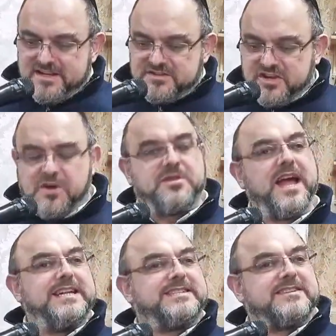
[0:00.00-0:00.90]
So
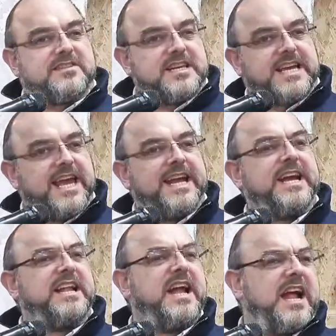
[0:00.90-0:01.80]
then he says to the
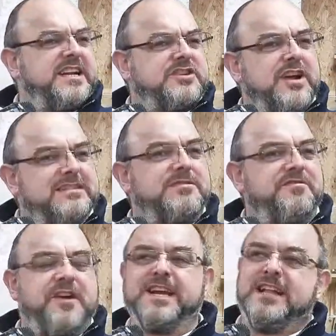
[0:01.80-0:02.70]
king, an incredible
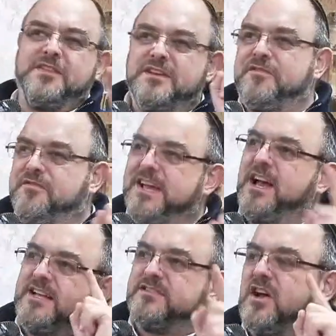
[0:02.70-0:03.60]
figure. Now this
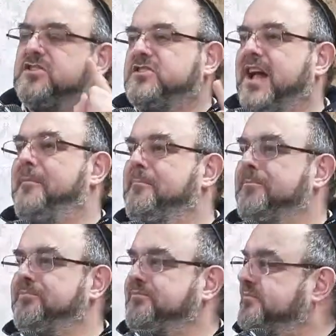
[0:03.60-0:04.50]
figure is not a stamp.
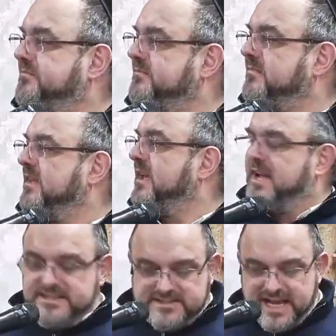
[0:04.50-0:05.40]

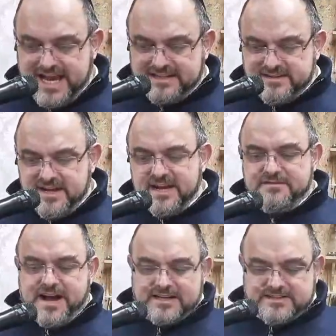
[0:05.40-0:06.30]
He said,
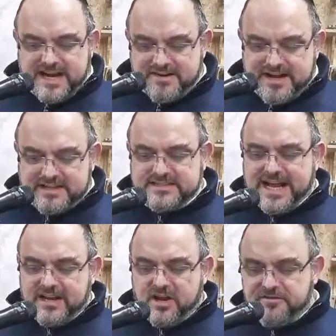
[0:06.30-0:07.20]
V'aseres
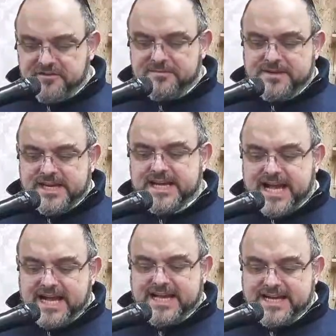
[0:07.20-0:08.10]
alofim
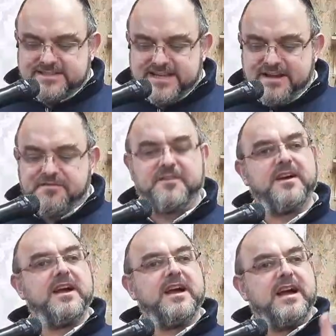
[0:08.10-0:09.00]
kika kesef,
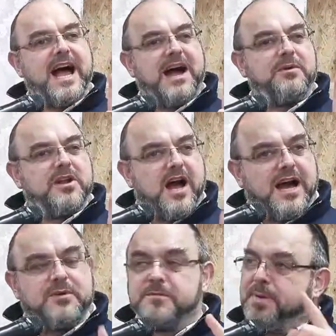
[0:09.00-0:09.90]

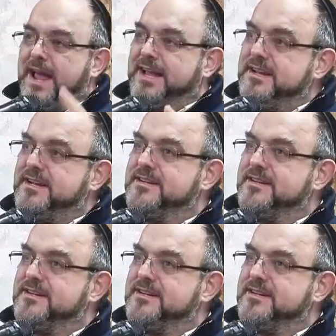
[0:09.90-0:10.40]
I will pay